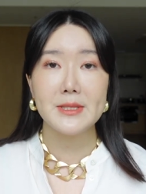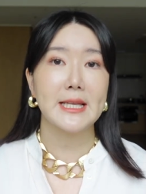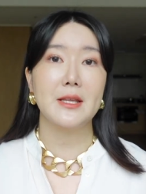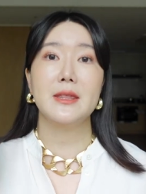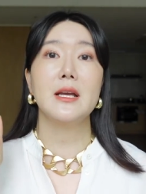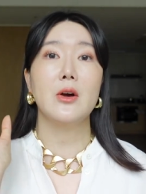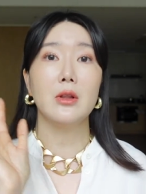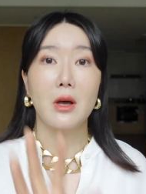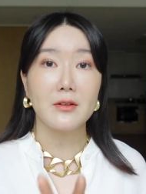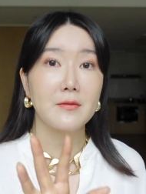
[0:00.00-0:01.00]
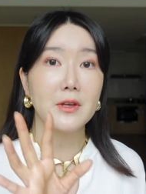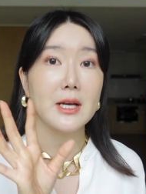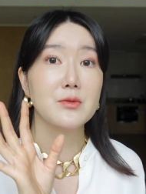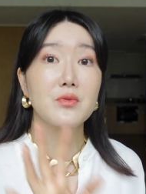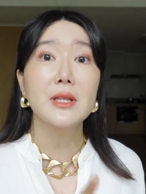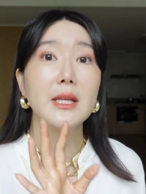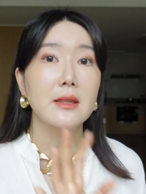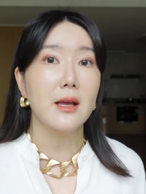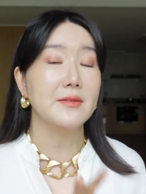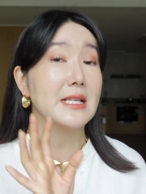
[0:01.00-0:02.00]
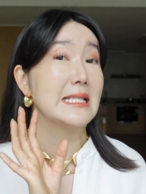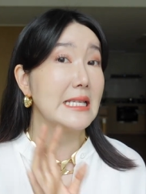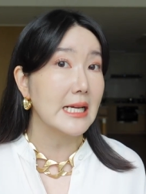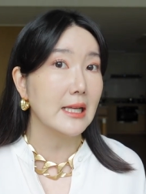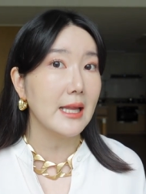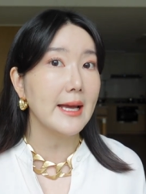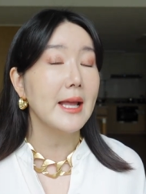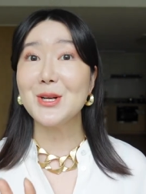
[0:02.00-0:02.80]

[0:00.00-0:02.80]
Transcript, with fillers: and I think a lot of you guys really love the Sika line.